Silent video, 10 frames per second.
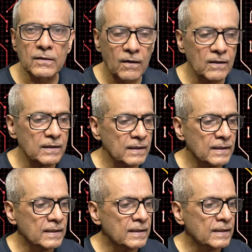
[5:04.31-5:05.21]
colon,
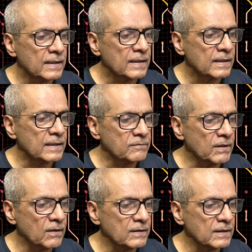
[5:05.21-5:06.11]
it will
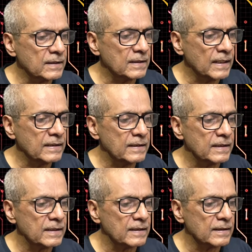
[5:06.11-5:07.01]
not enter
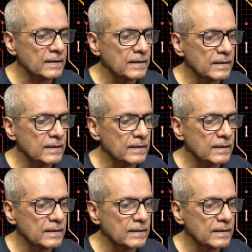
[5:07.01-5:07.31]
here.